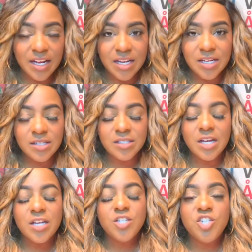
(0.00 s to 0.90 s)
is,
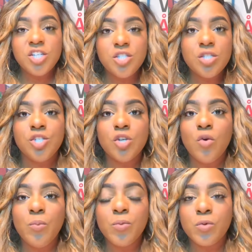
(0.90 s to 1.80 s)
just to
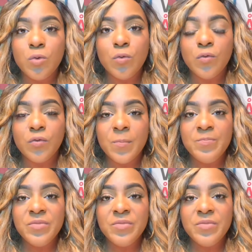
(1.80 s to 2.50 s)
show proof